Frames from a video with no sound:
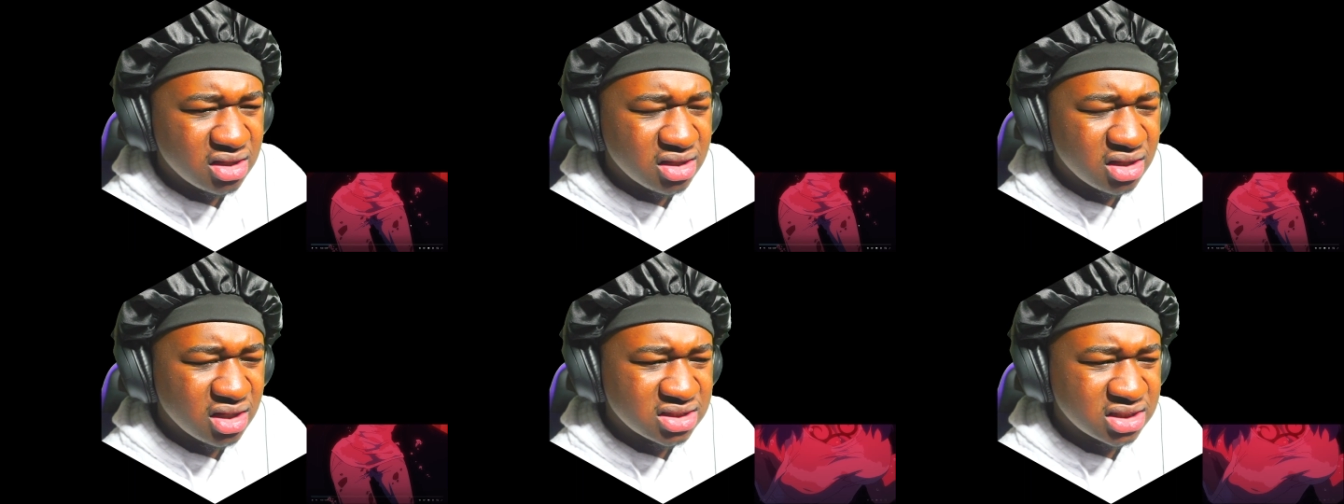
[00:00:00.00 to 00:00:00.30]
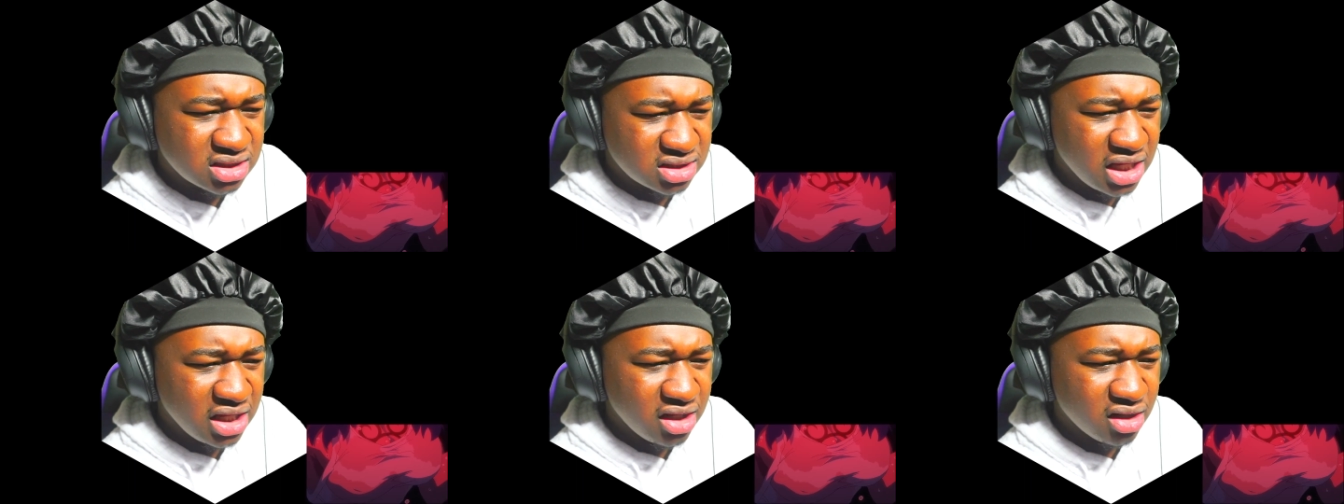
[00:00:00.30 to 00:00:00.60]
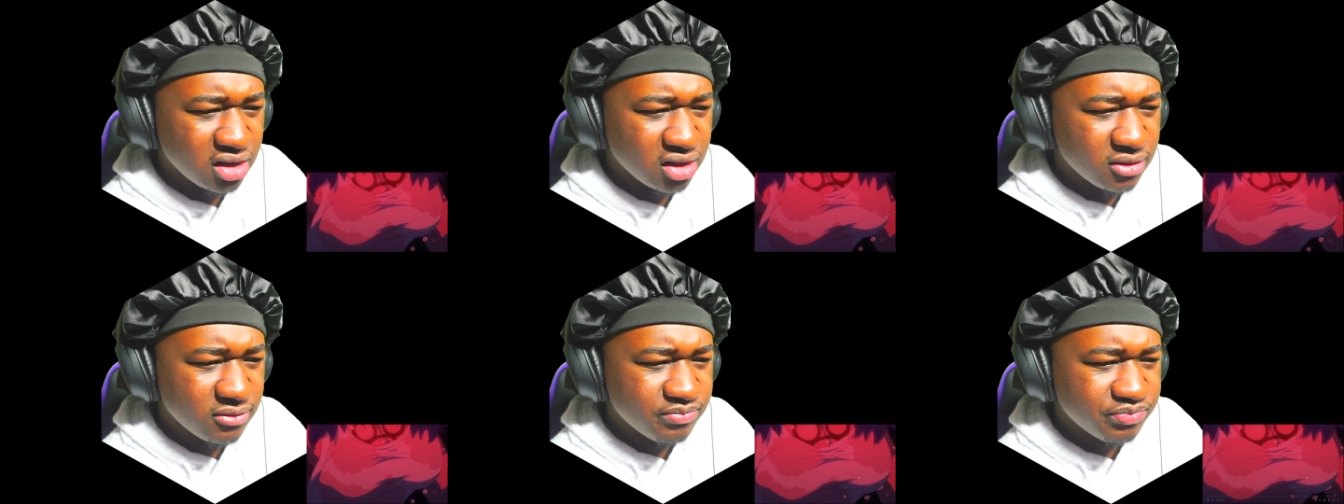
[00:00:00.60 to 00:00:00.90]
I said,
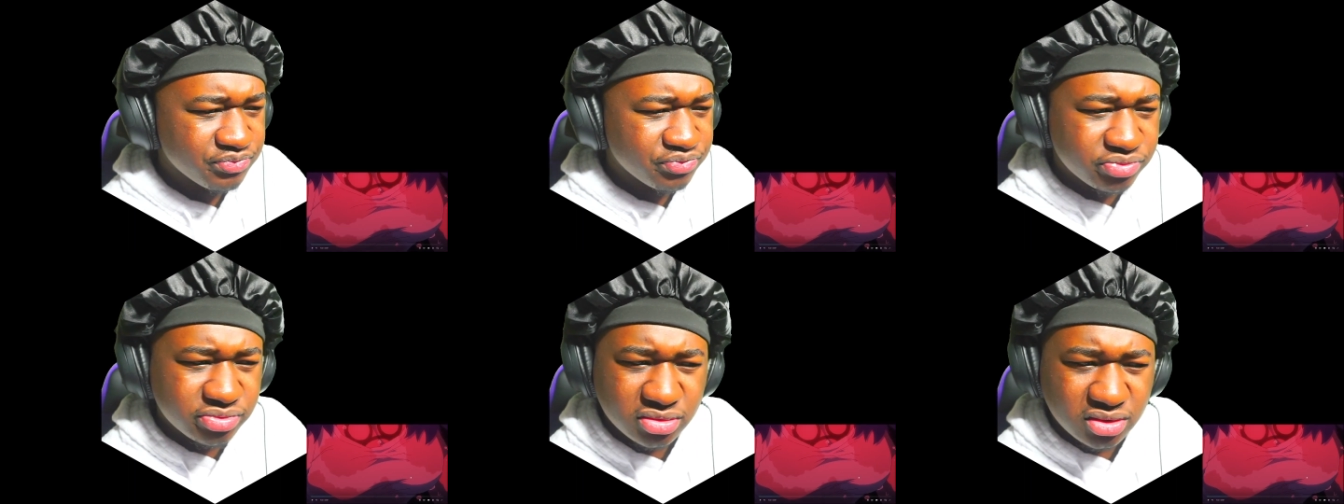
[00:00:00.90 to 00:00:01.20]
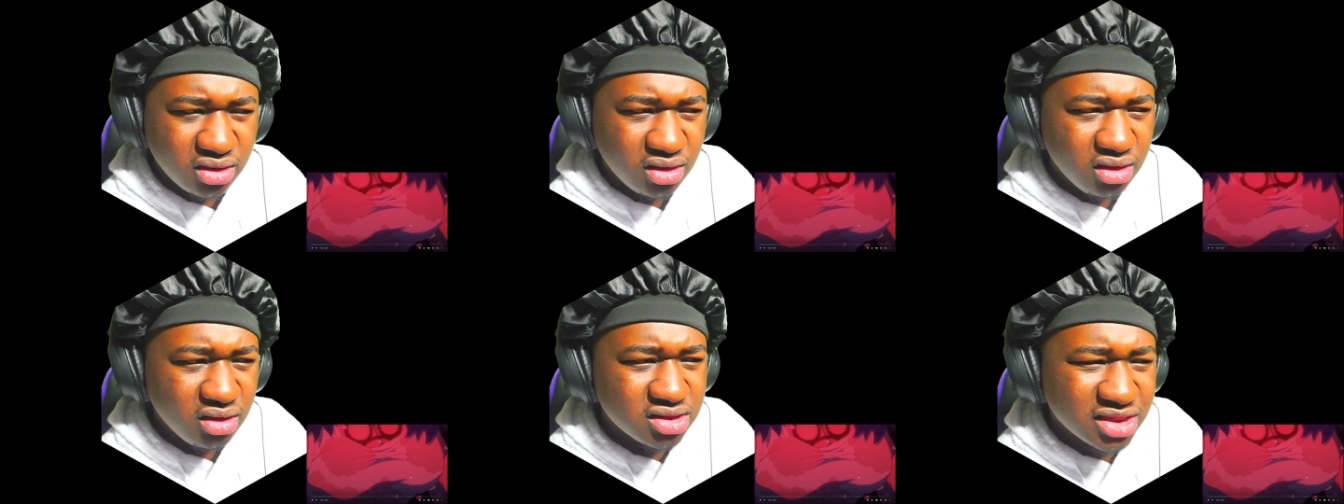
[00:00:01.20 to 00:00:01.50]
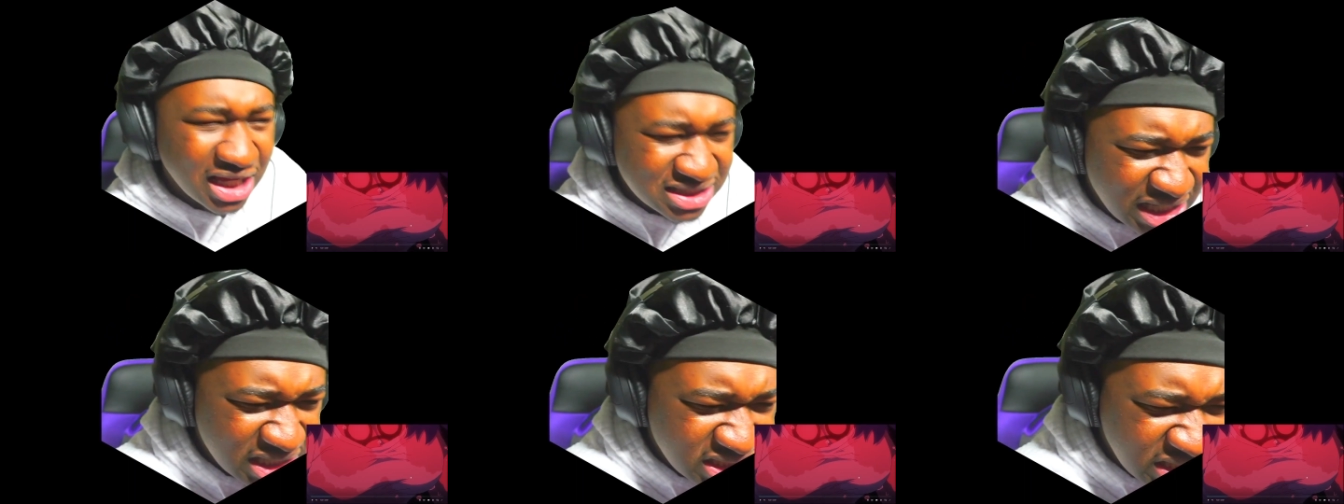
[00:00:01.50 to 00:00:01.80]
damn. And
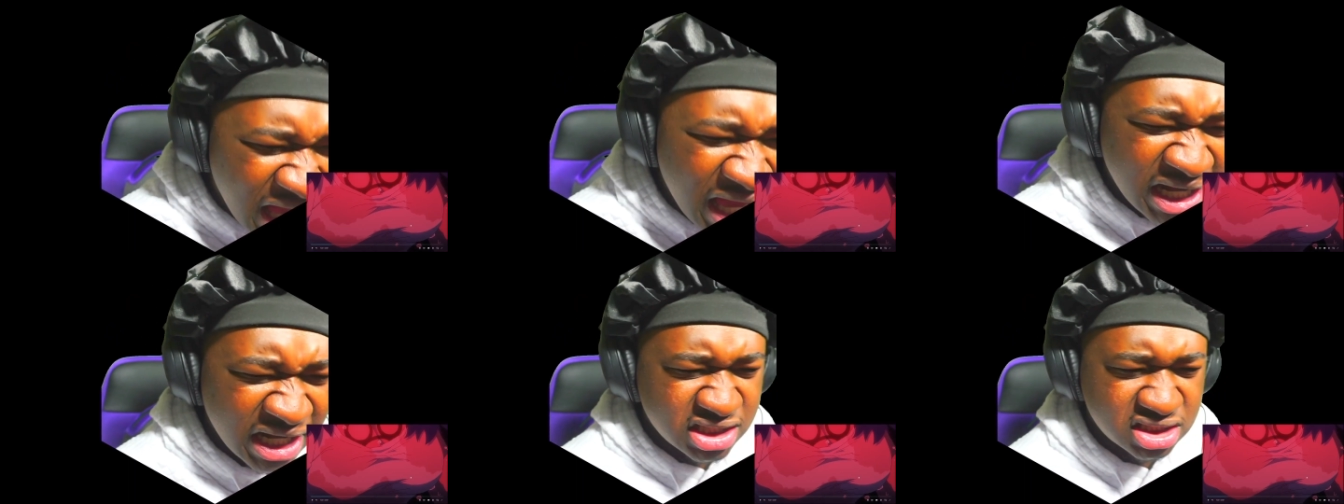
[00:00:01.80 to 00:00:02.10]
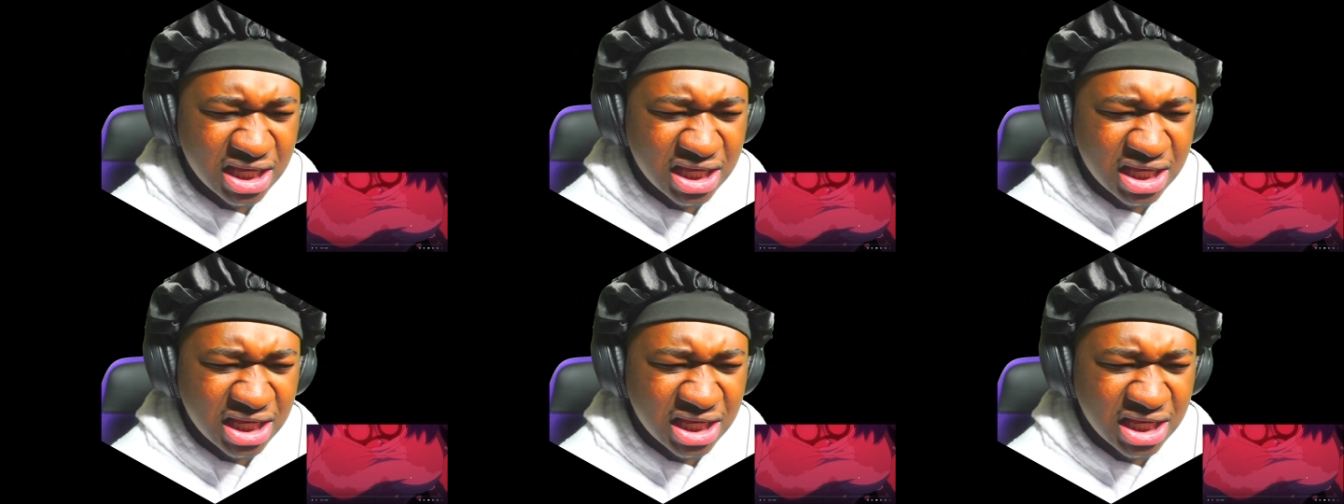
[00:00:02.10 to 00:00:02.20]
I said, titties.